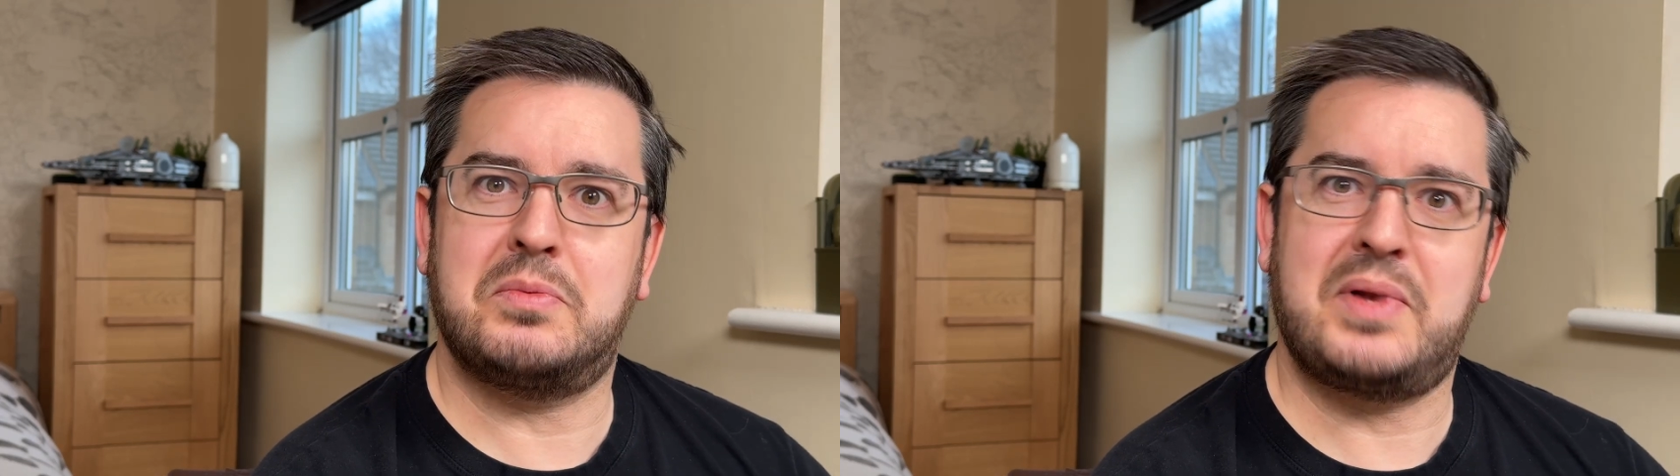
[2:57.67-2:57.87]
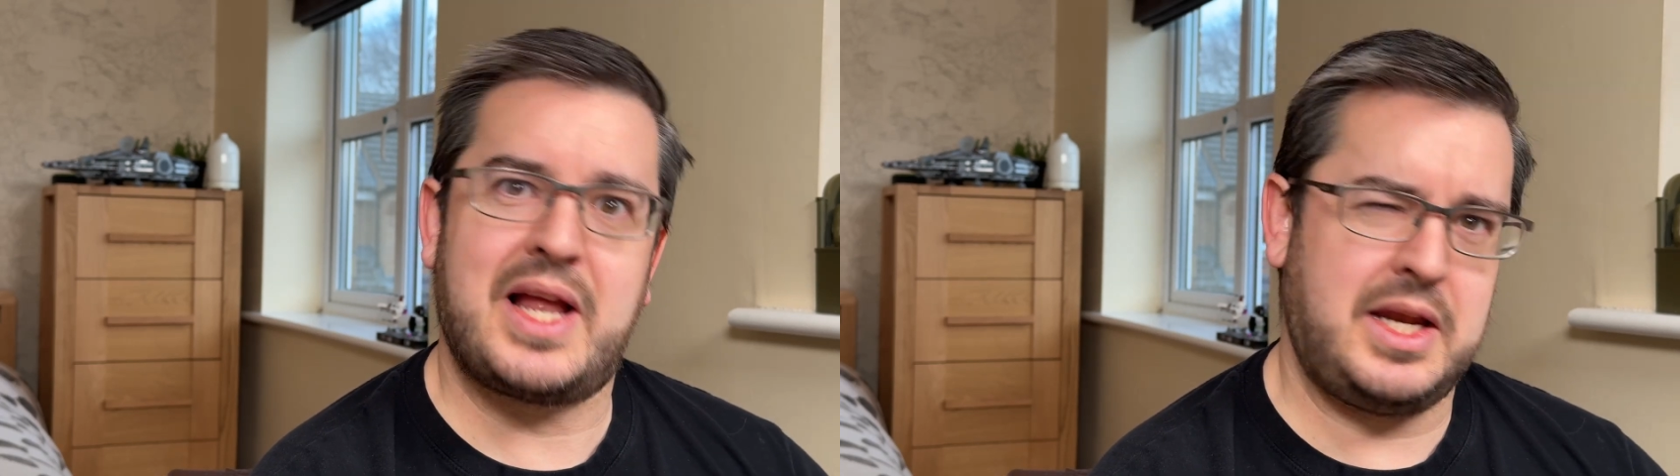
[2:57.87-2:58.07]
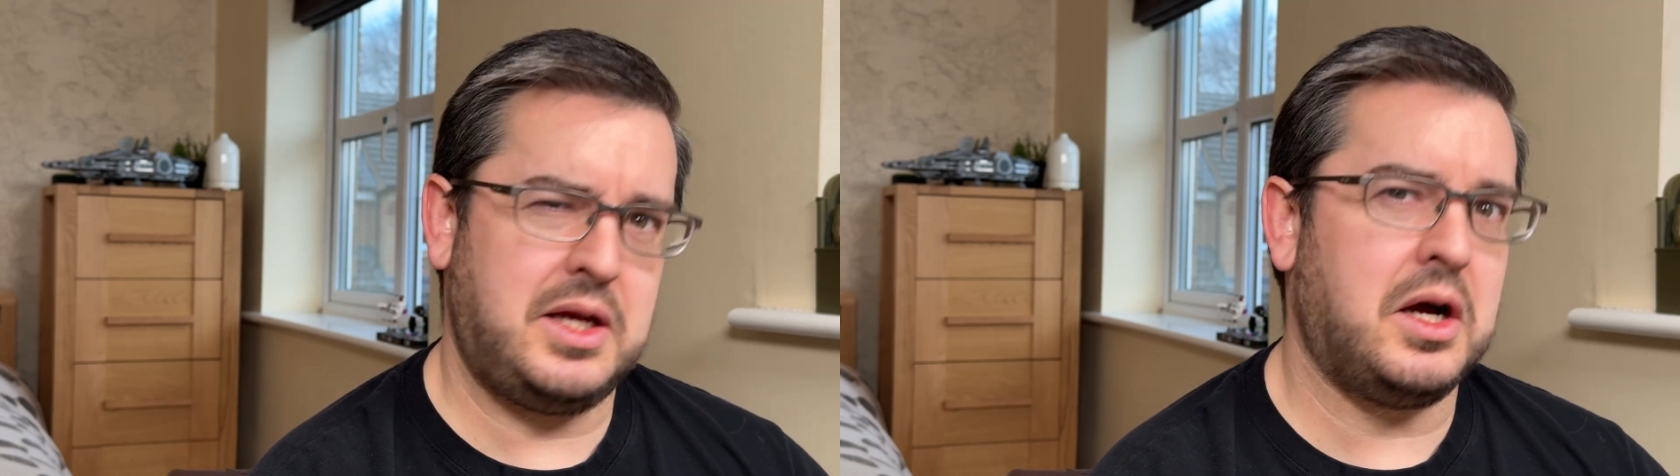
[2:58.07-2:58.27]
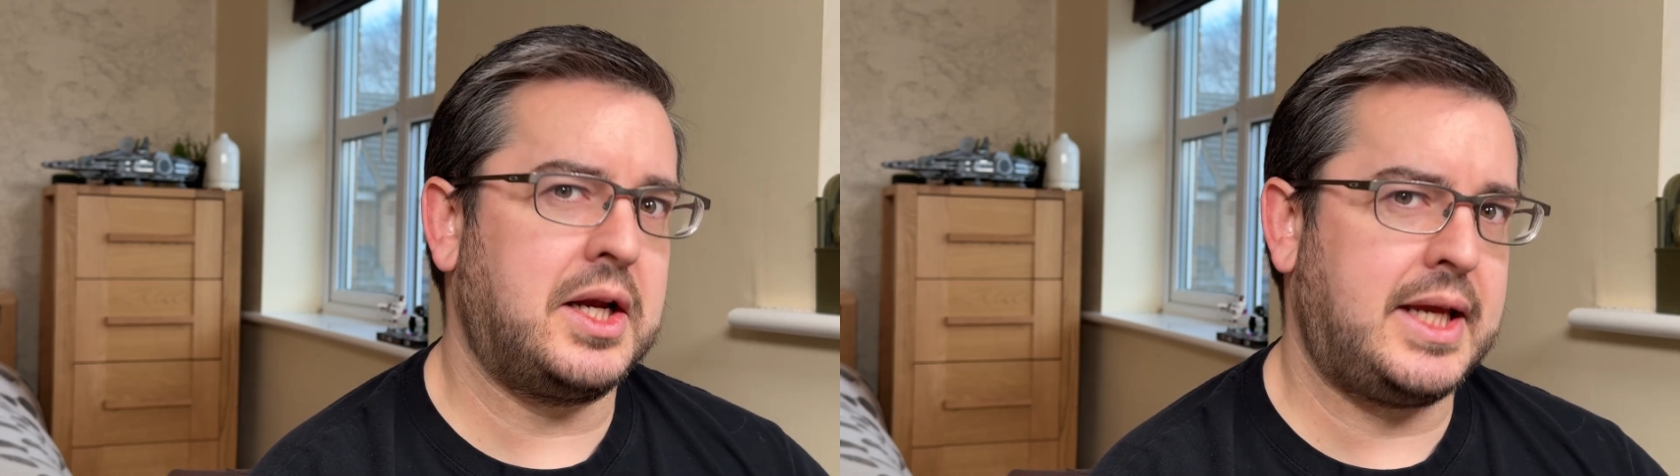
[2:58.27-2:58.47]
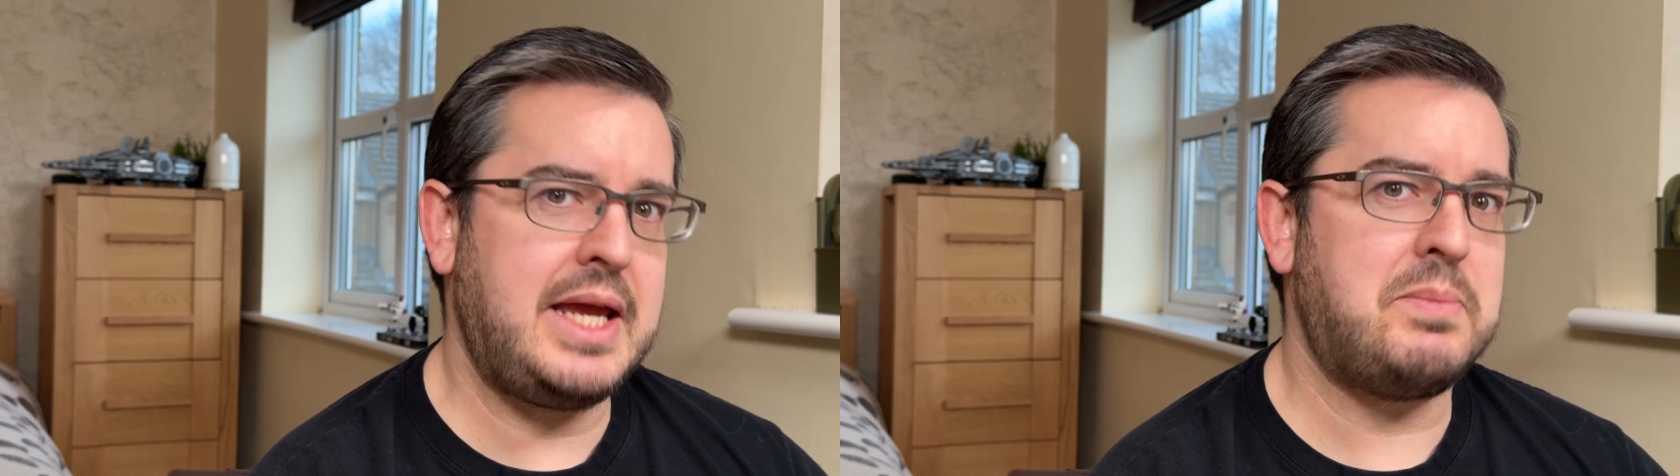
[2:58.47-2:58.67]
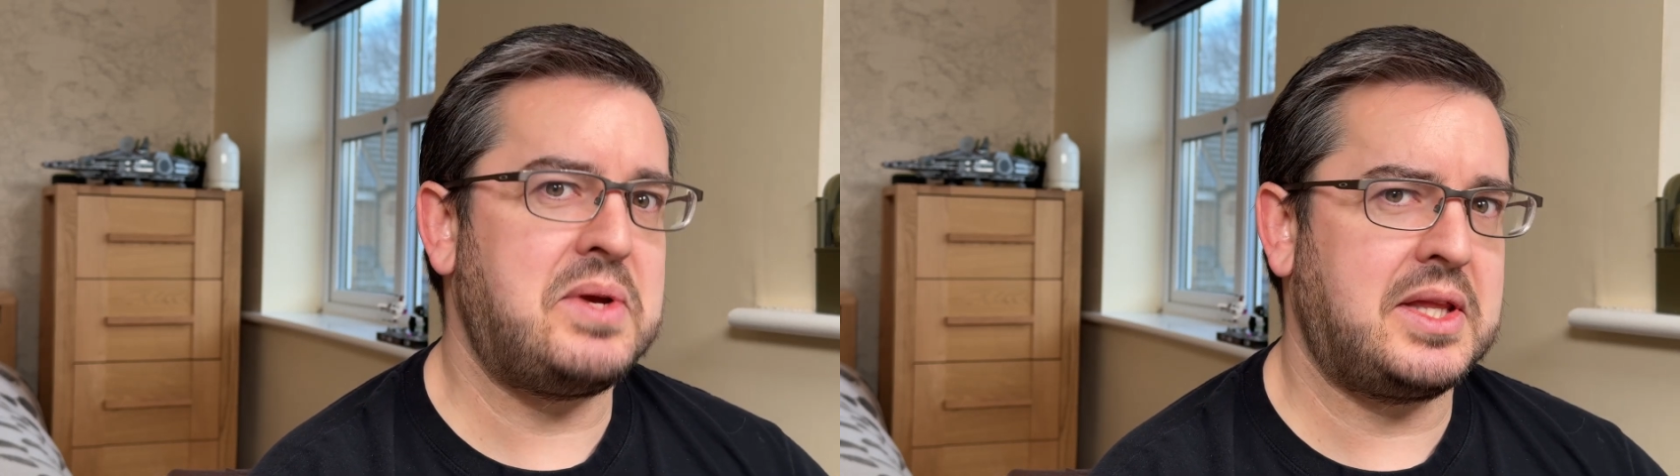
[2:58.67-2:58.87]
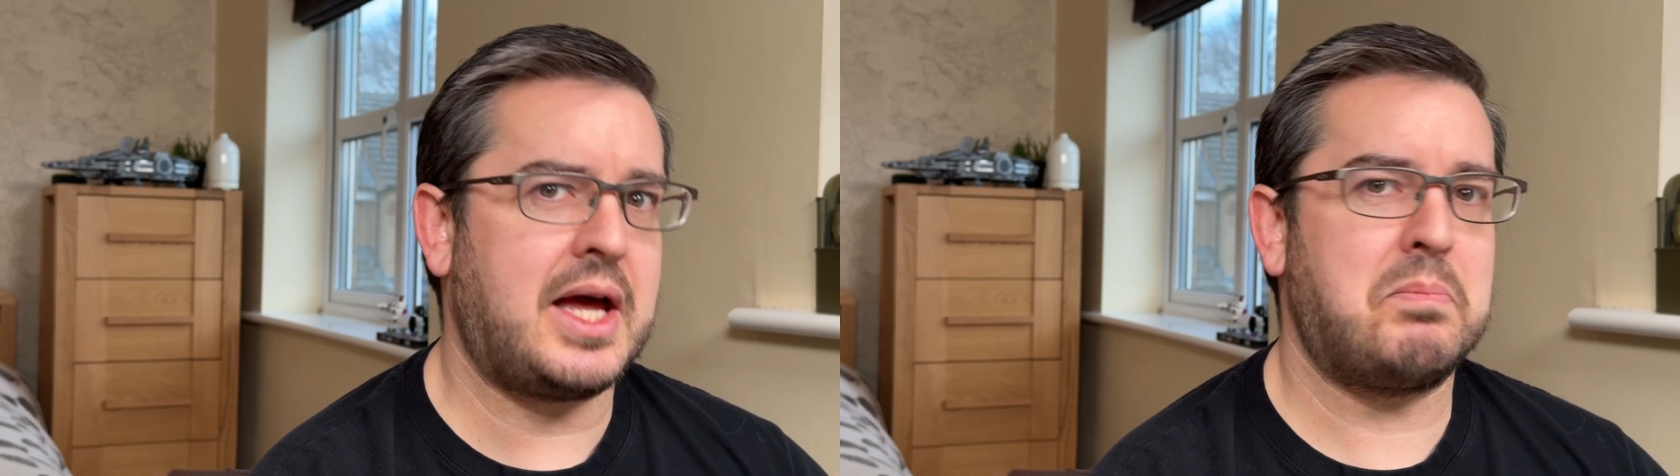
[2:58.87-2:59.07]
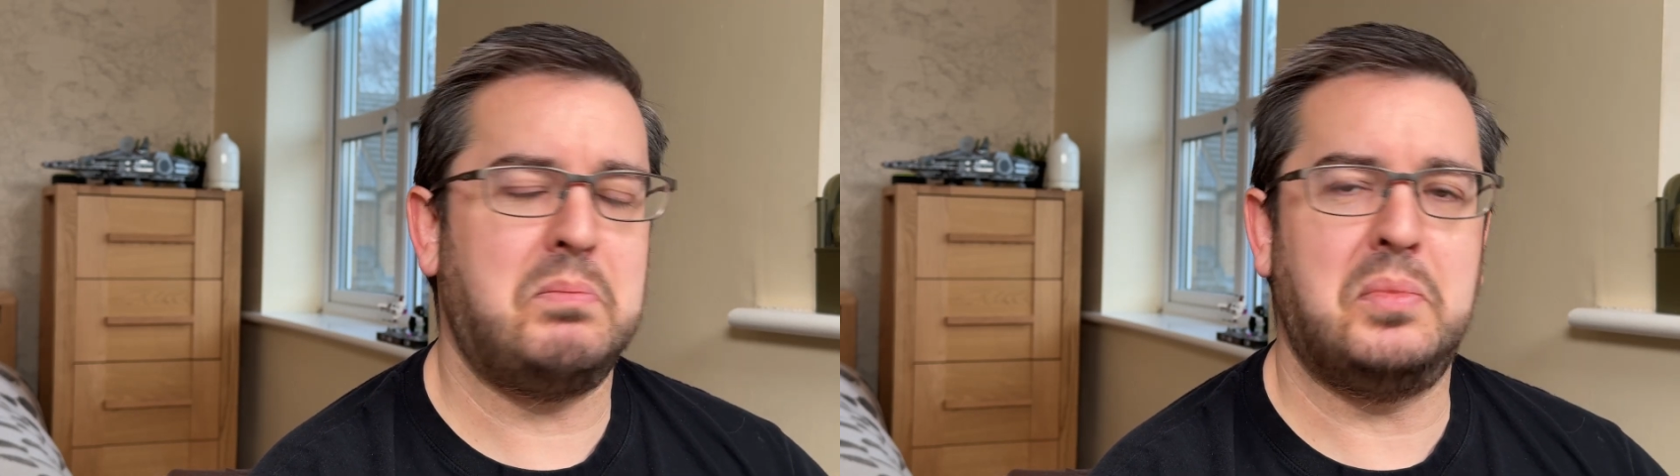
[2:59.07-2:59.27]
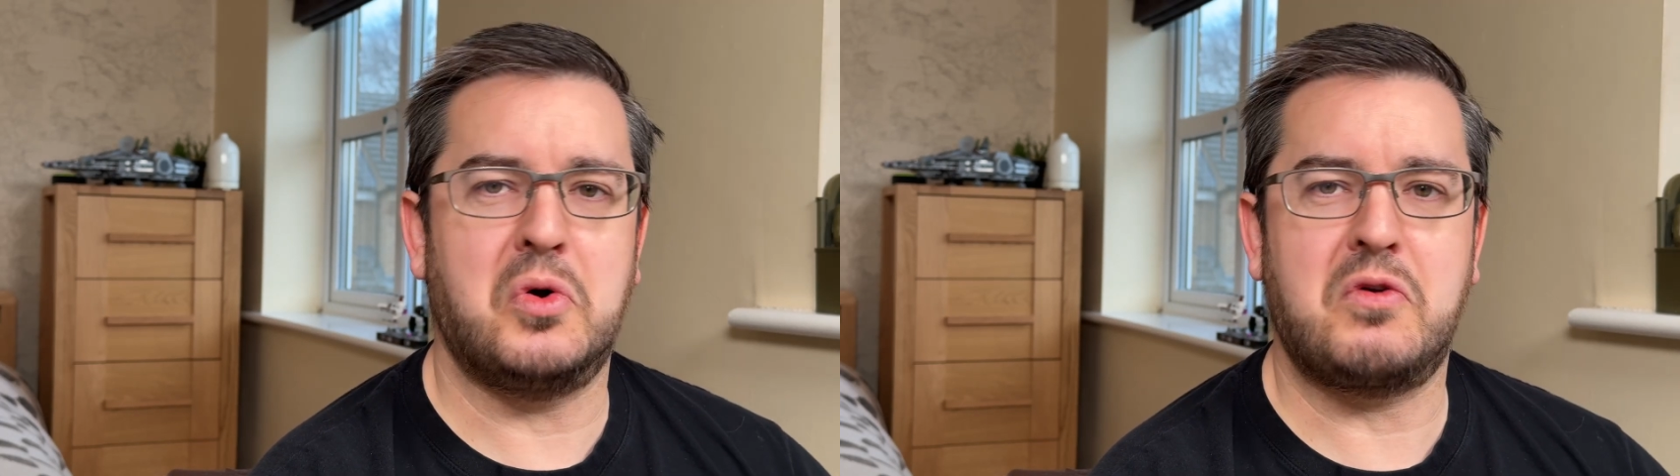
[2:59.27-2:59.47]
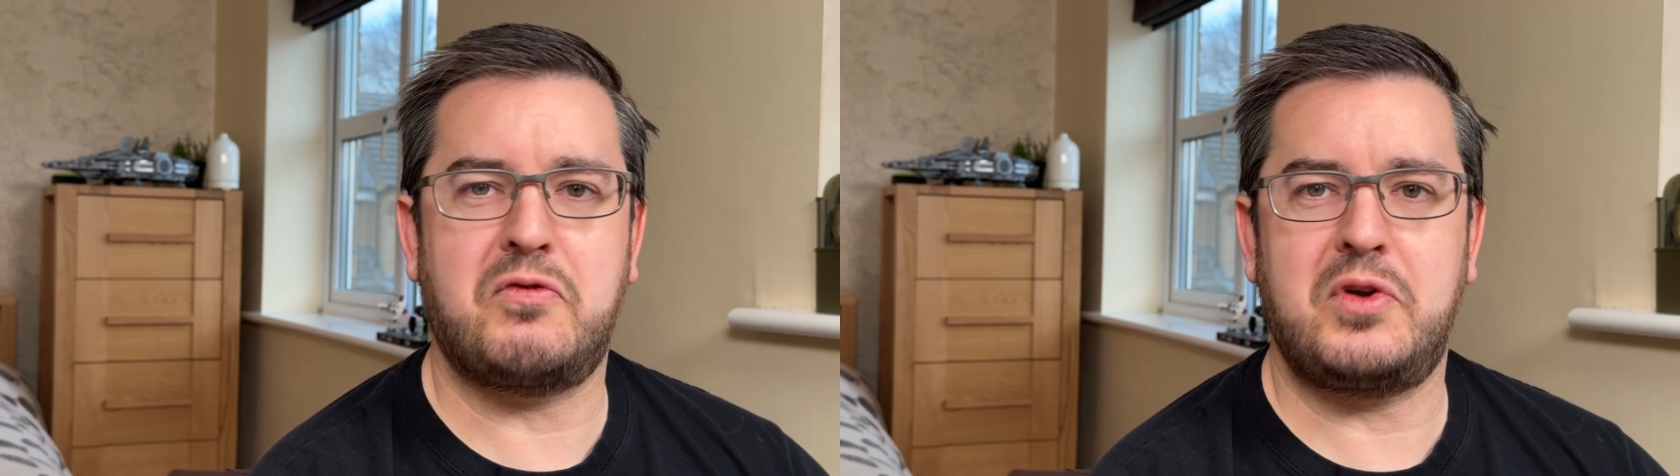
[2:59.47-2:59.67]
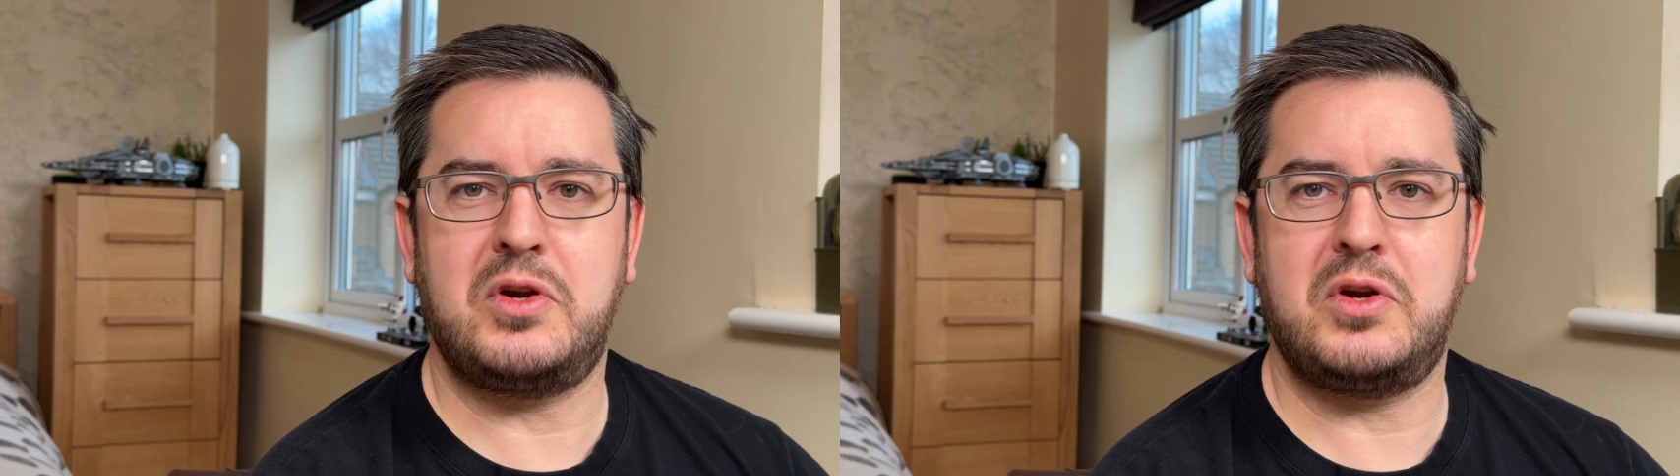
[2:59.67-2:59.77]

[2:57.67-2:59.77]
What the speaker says: planning on keeping that book for